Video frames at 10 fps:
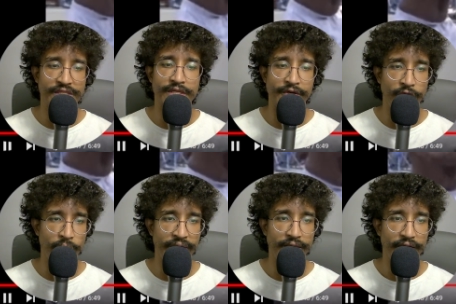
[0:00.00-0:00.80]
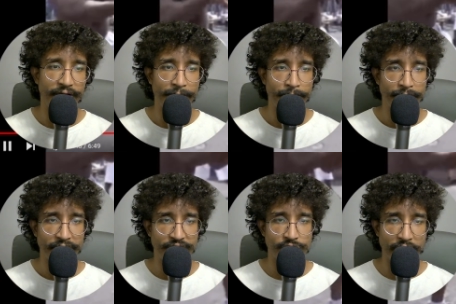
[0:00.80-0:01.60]
undoing.
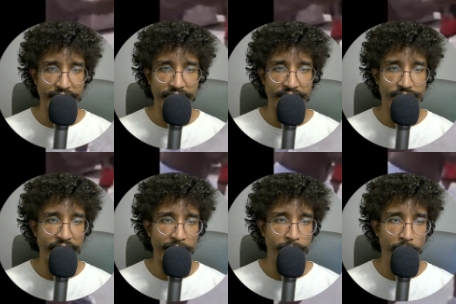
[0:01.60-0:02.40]
He's trying to get a jab